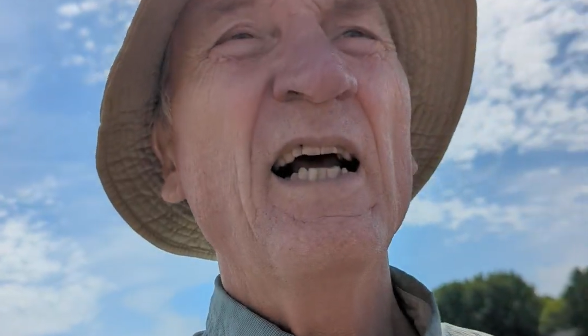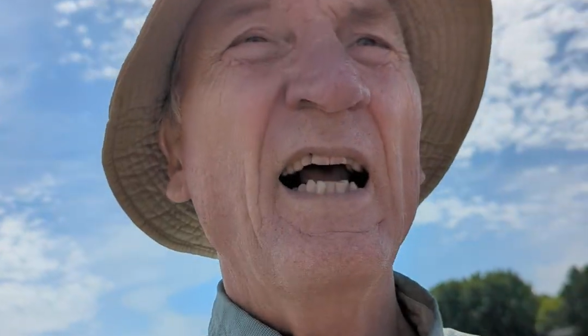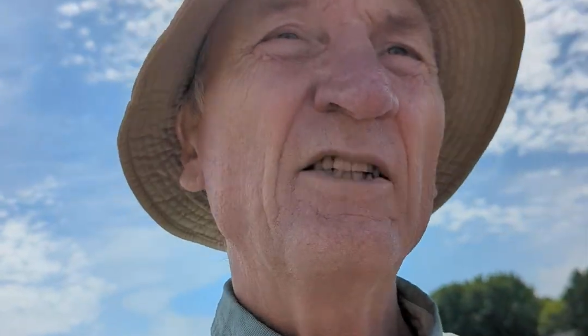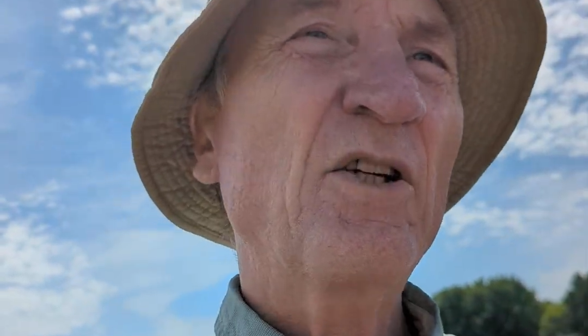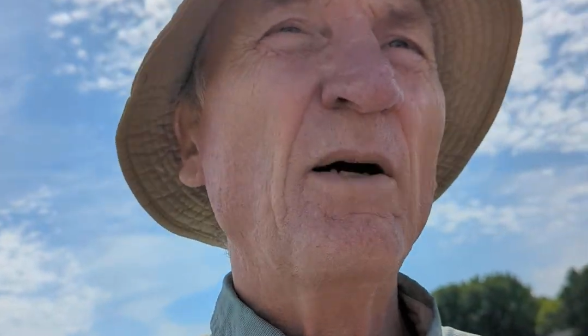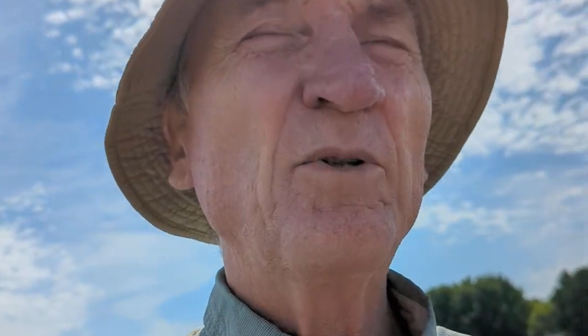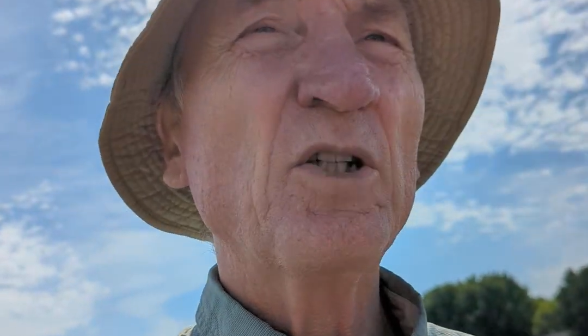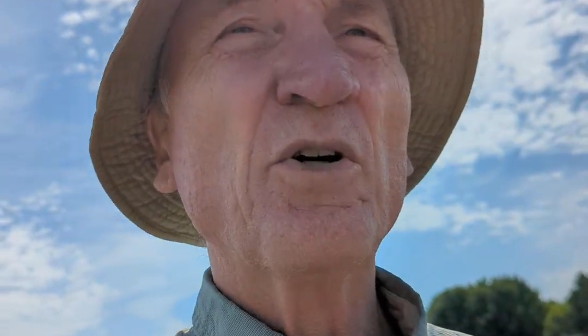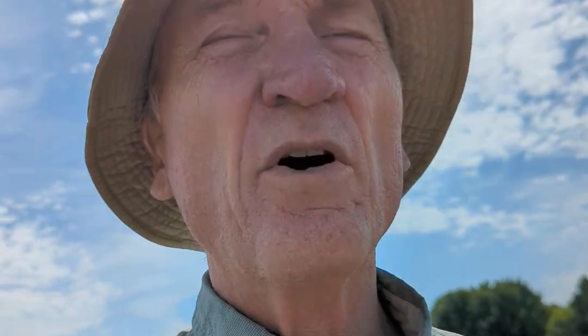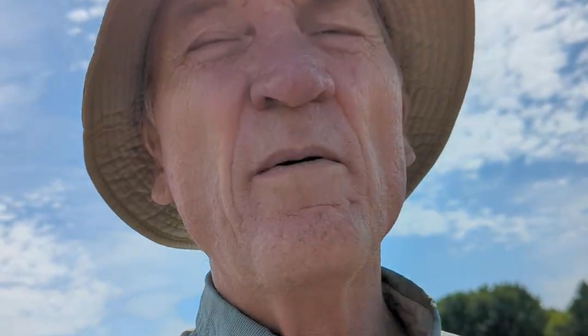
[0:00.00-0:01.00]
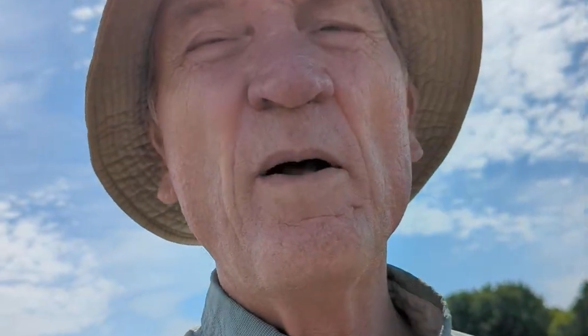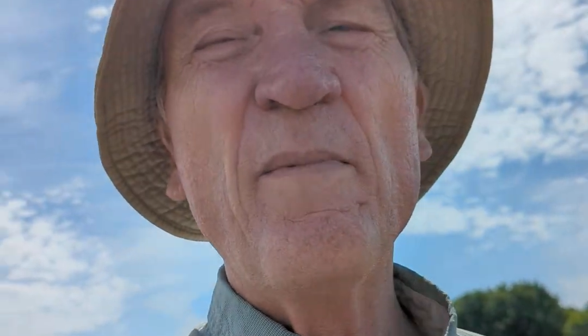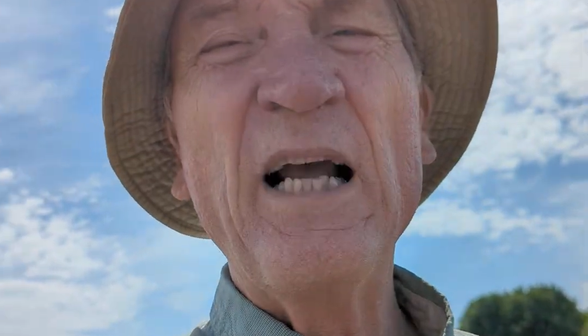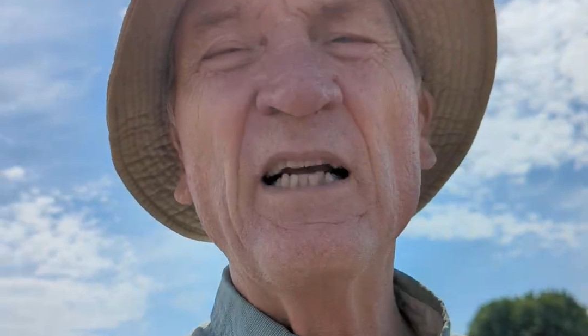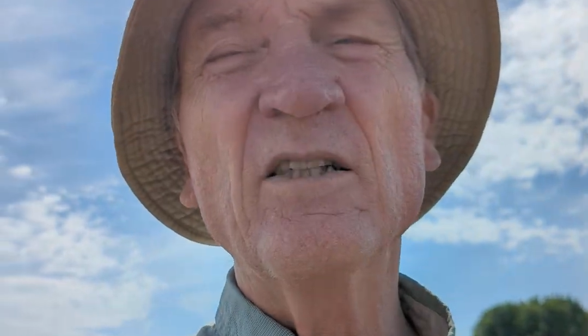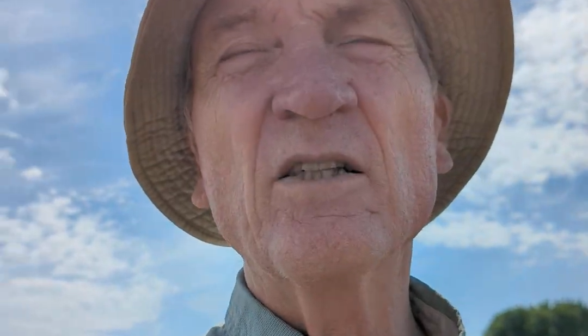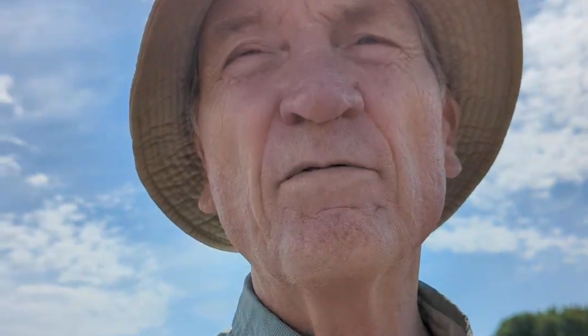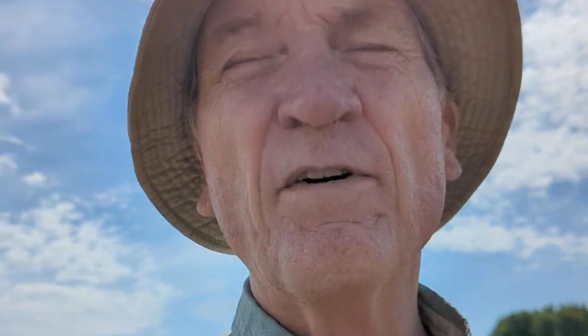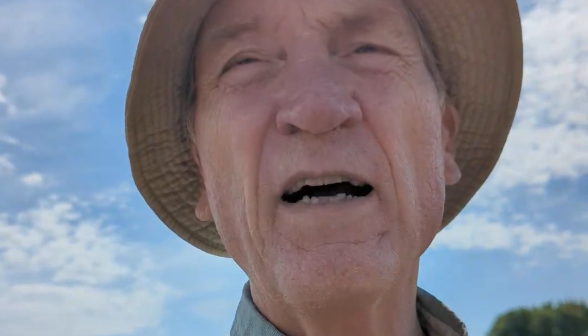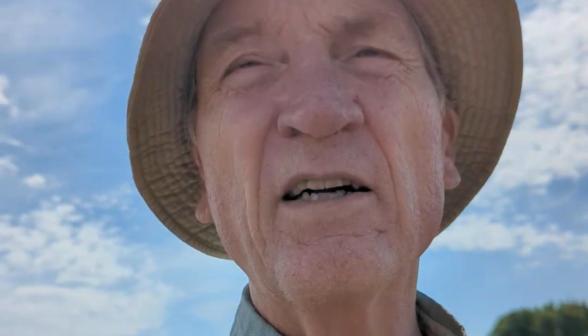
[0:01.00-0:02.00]
And so I'm just going to be making some
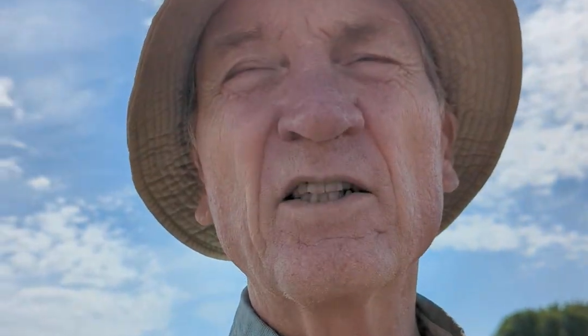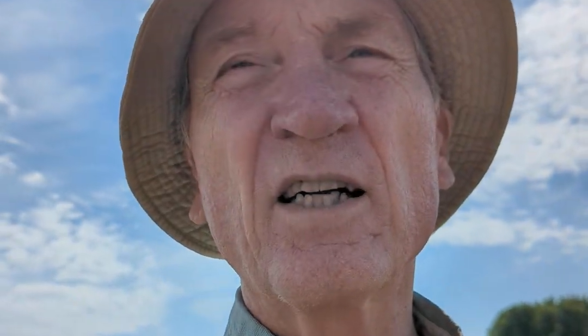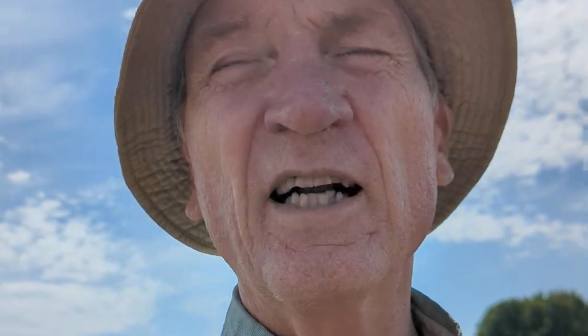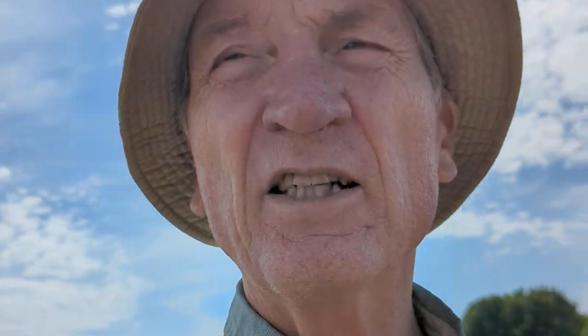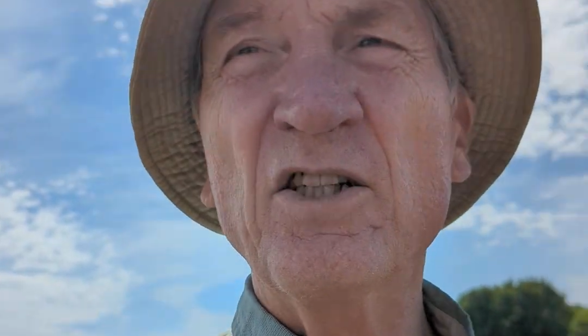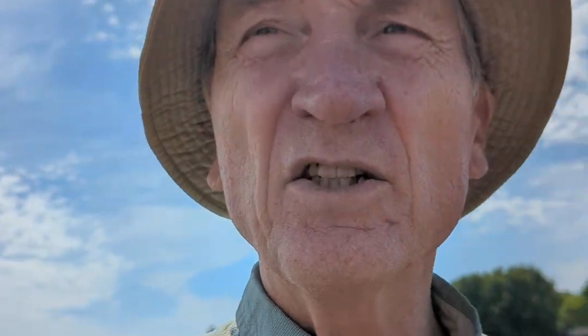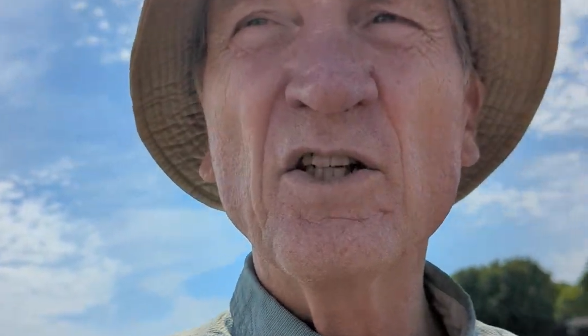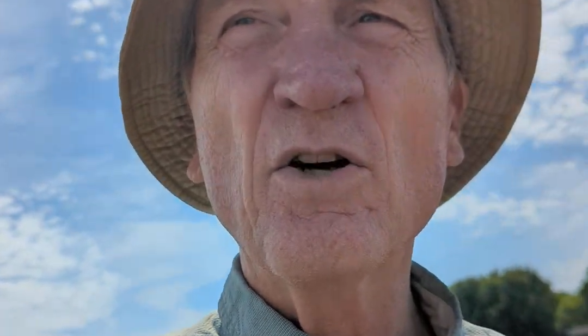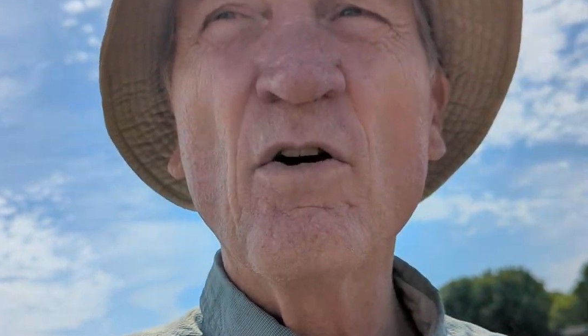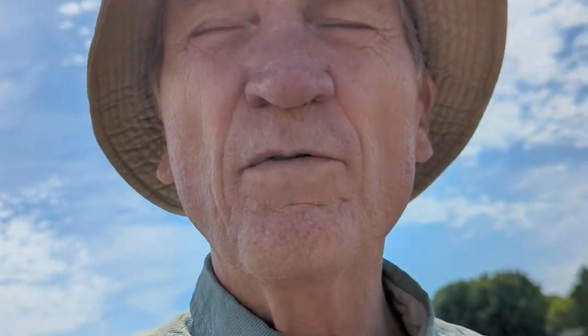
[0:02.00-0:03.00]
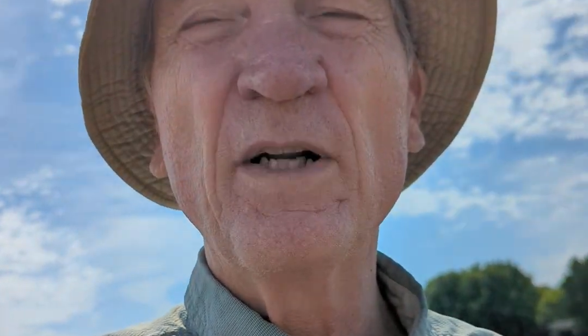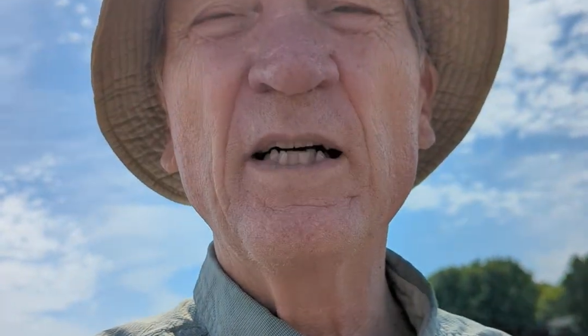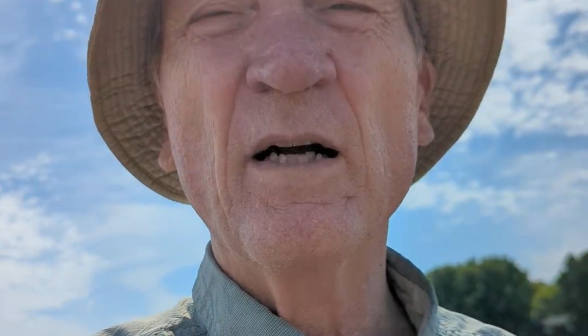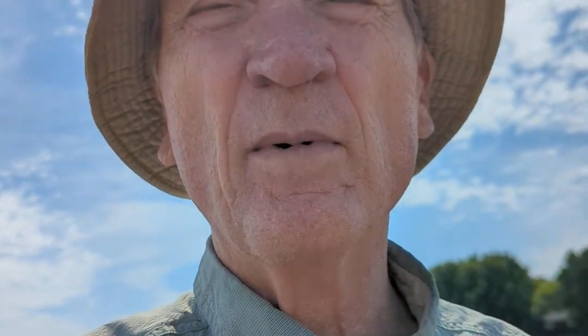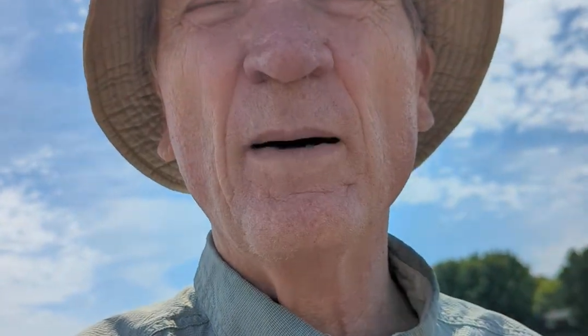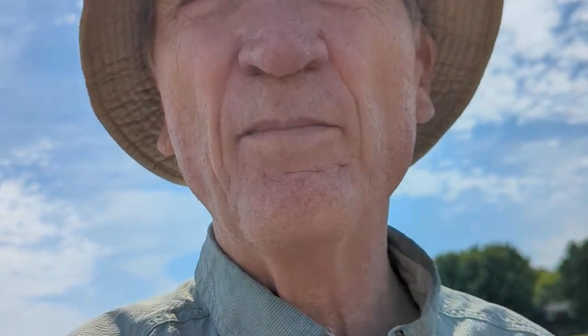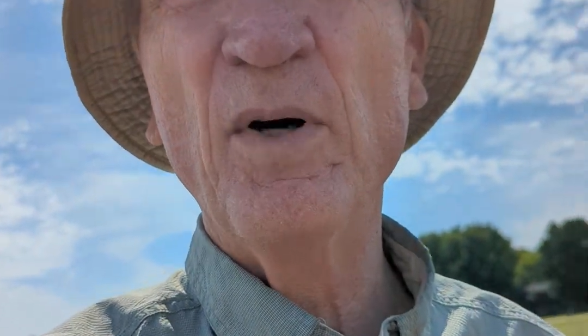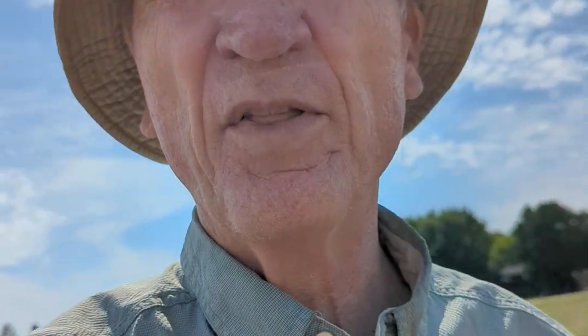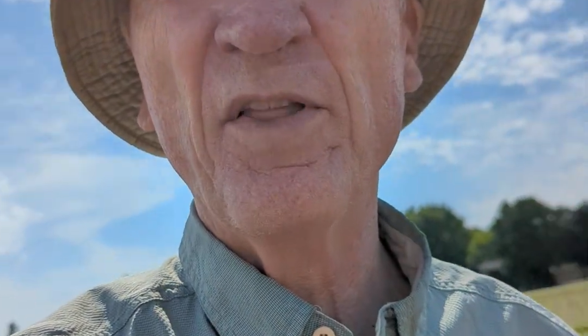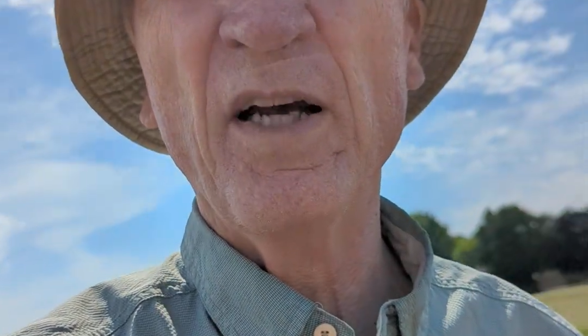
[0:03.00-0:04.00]
final selections and hopefully come up
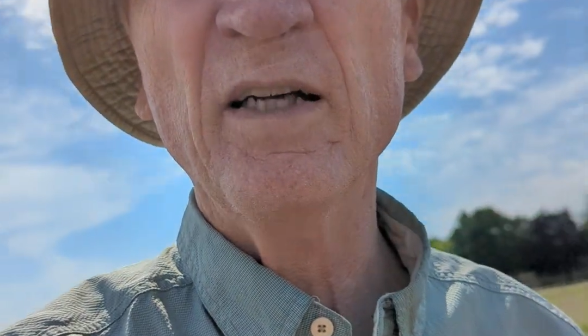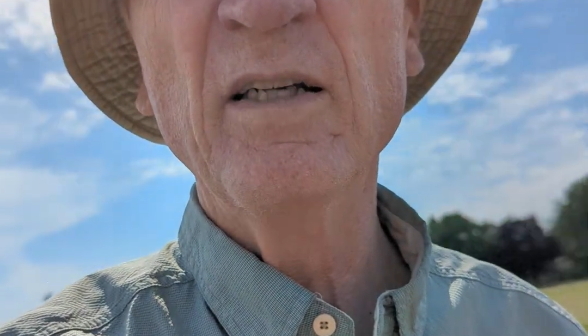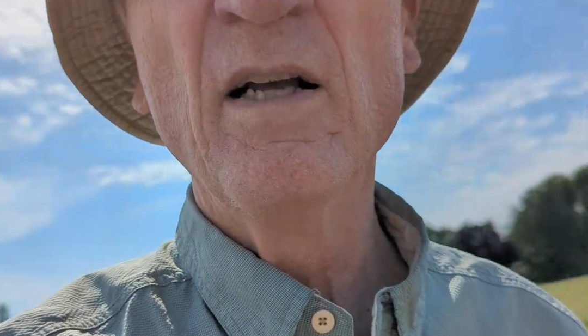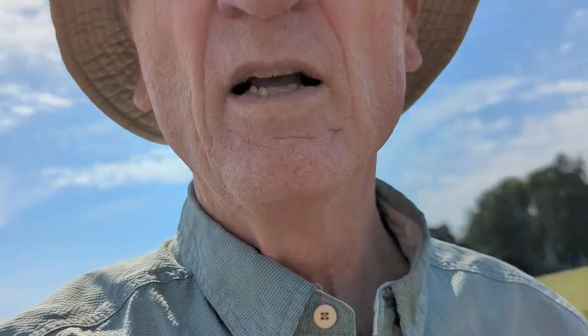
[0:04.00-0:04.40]
with a